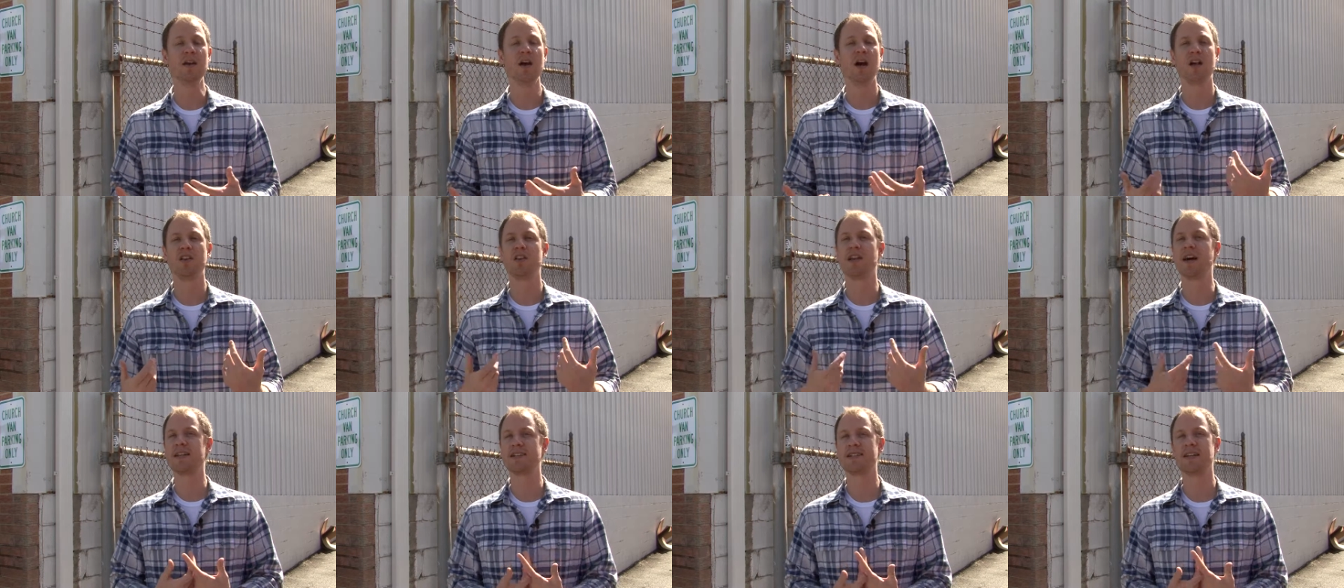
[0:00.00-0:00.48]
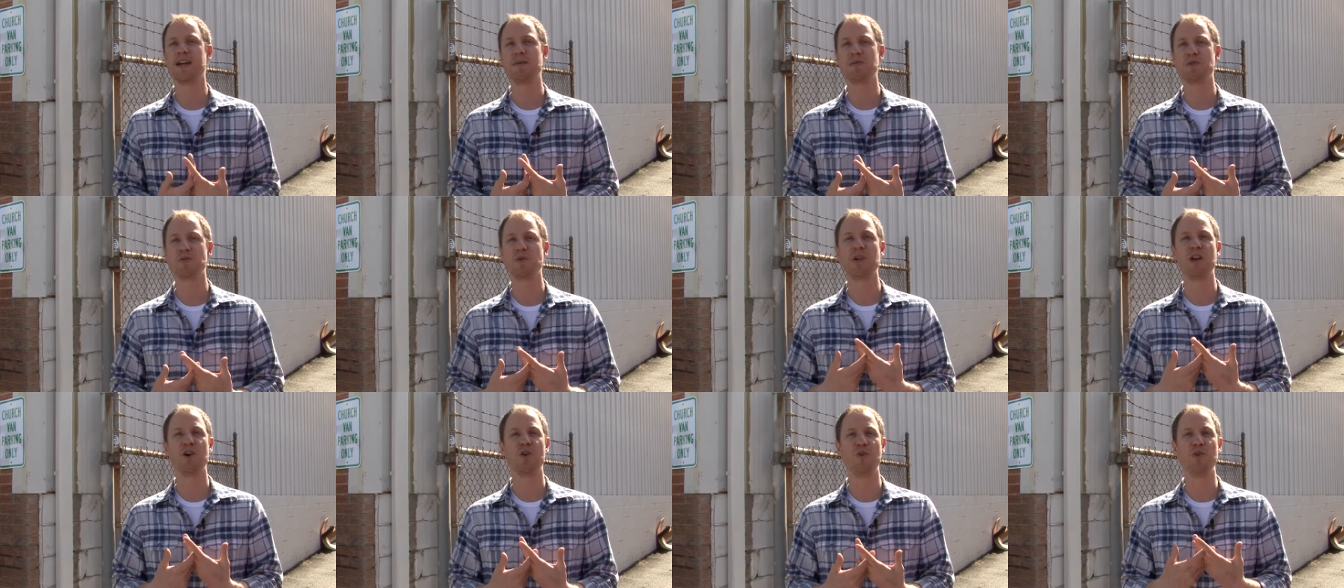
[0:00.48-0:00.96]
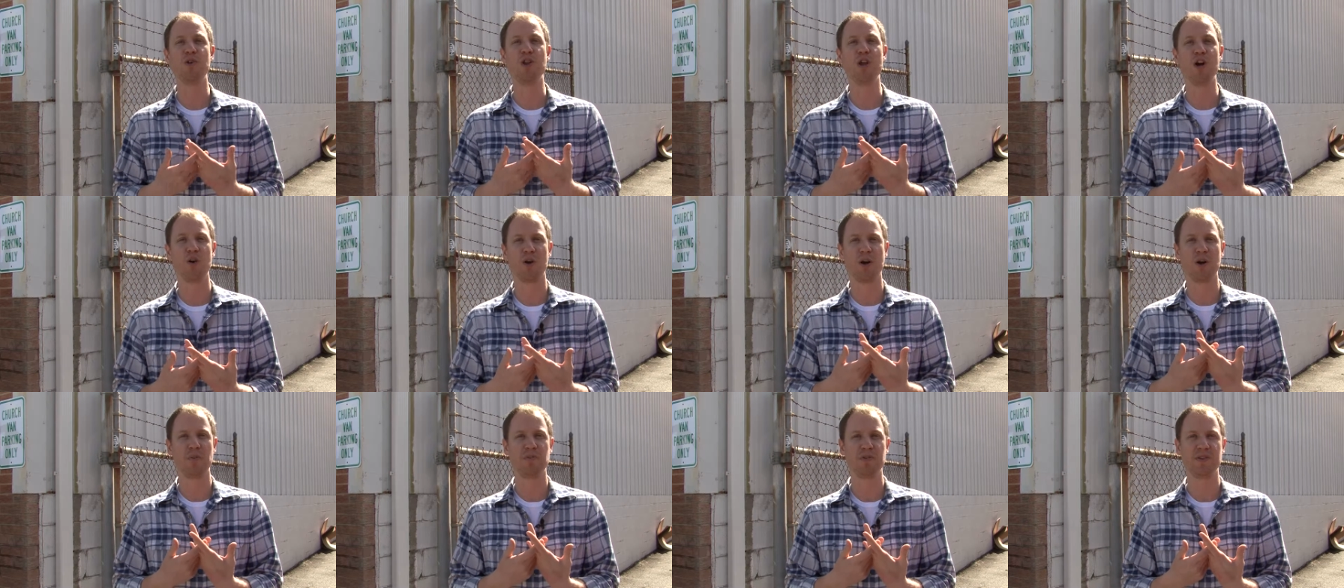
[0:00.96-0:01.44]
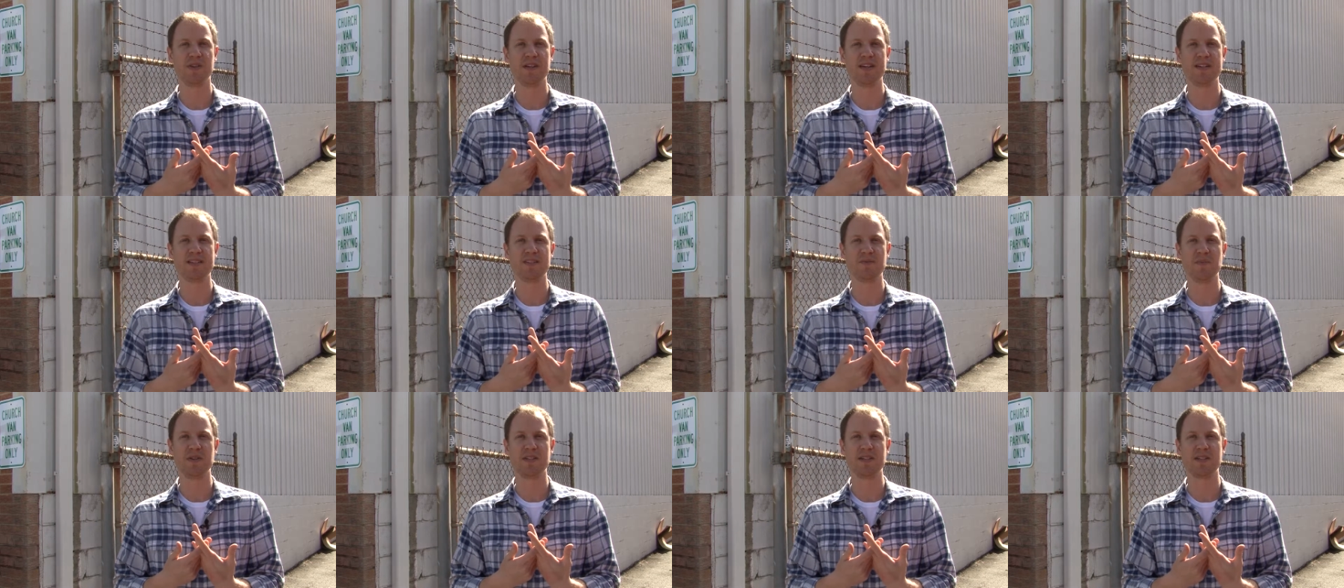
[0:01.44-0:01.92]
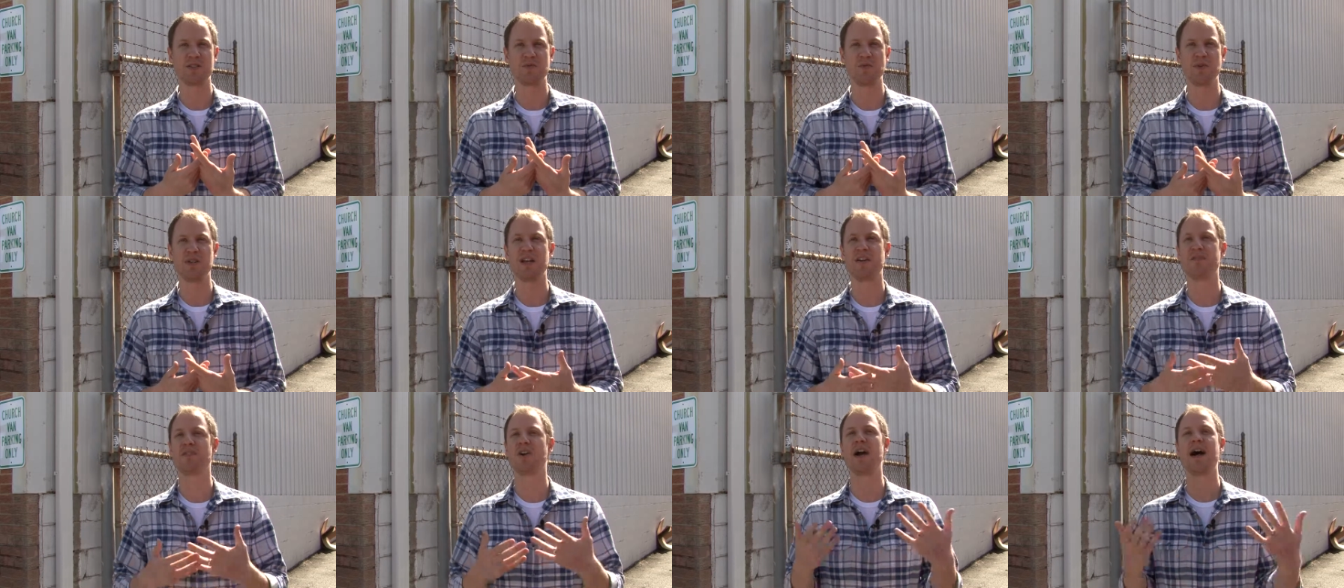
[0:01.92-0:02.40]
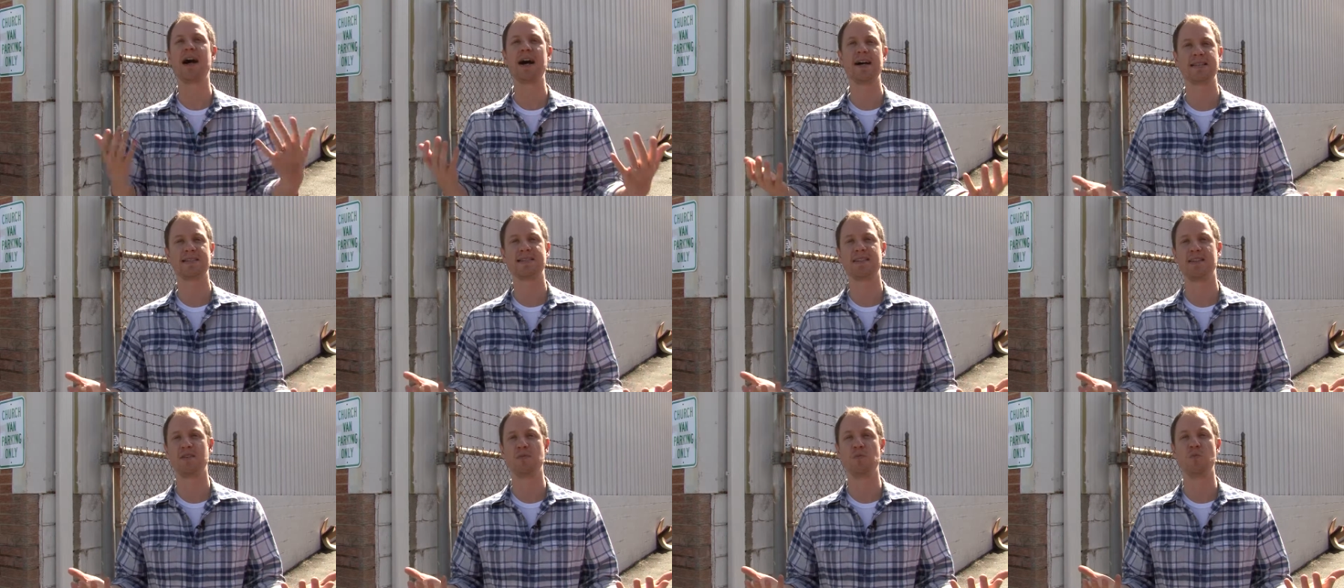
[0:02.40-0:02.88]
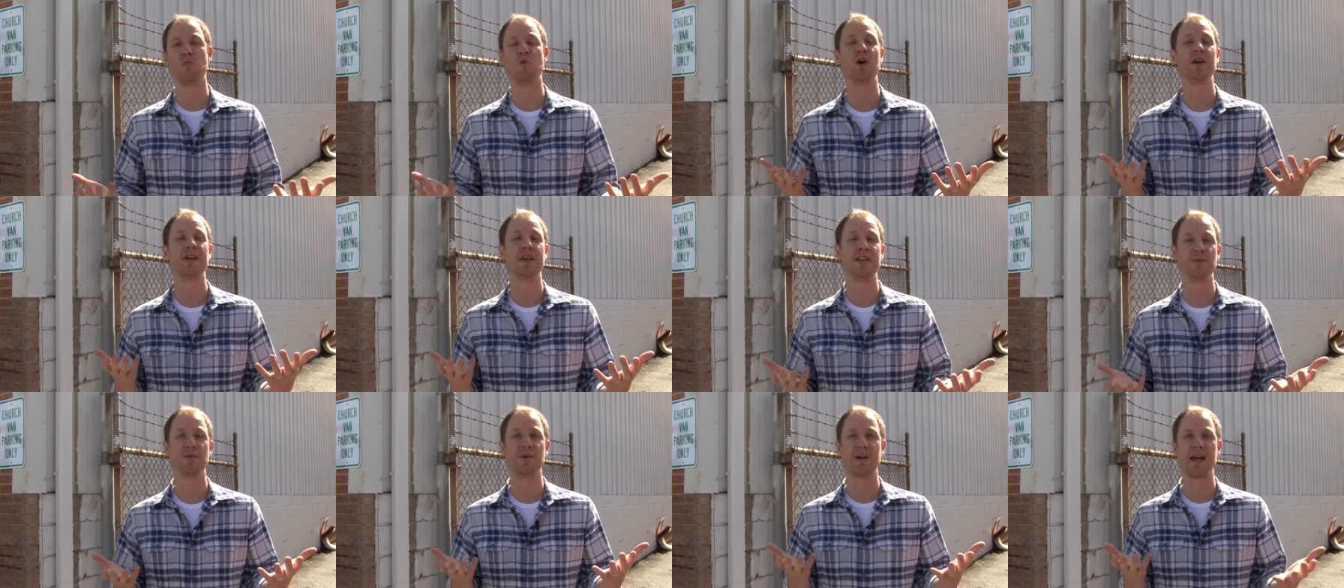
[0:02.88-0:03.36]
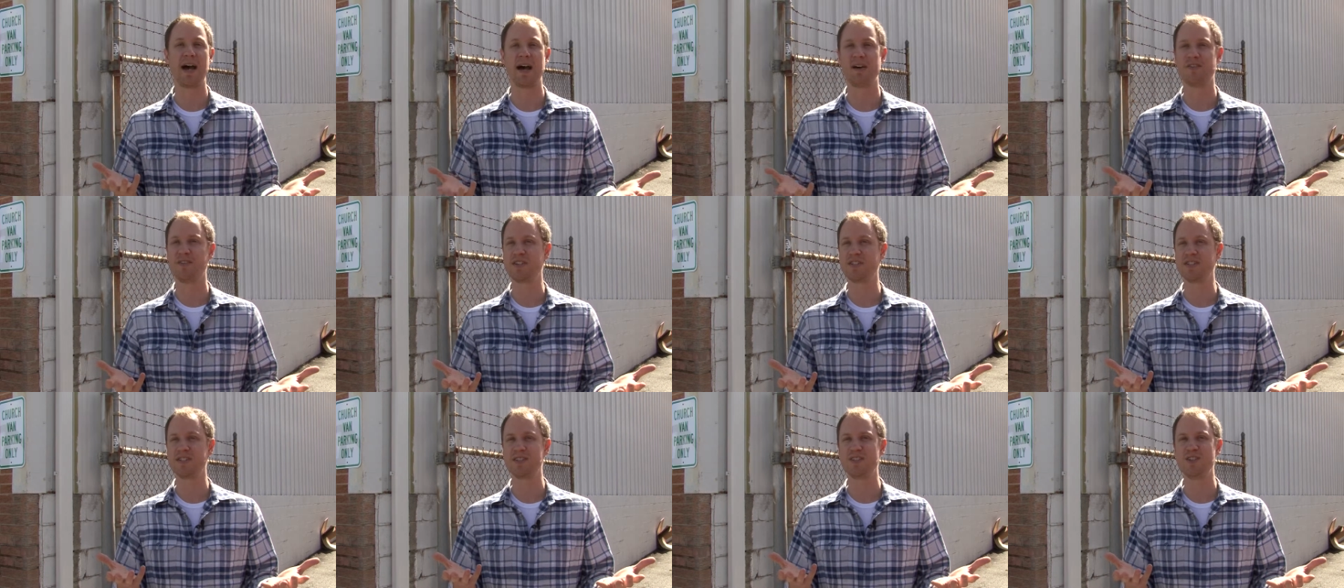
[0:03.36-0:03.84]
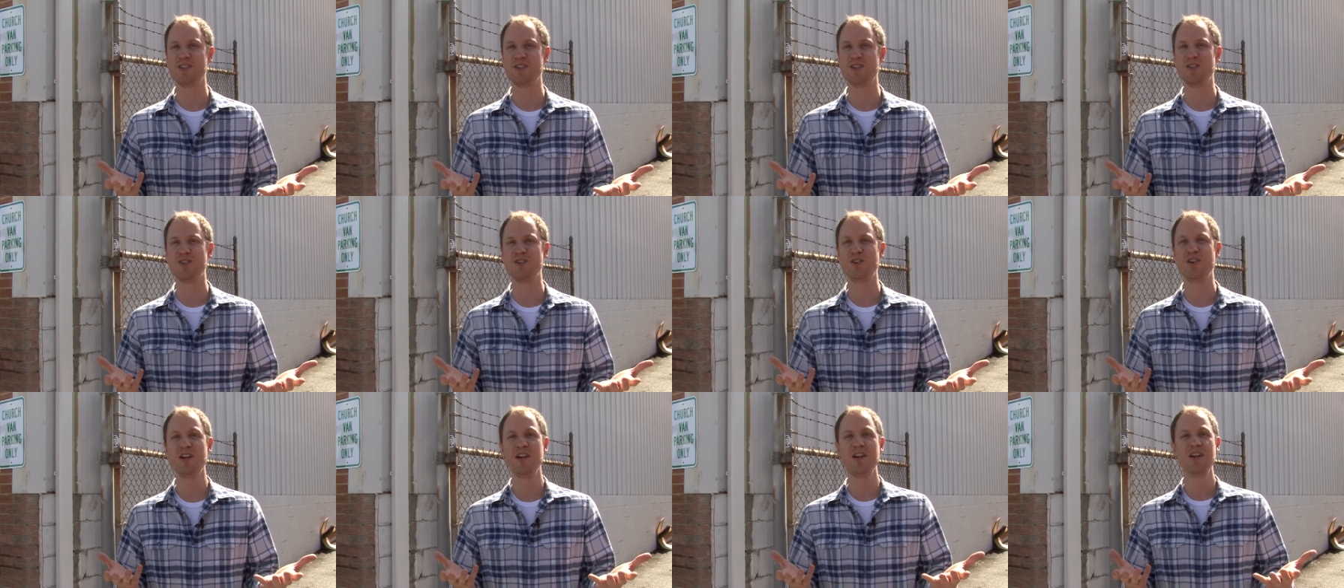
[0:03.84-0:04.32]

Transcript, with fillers: A lot of times we don't know our place because we never ask him what he would have us to do.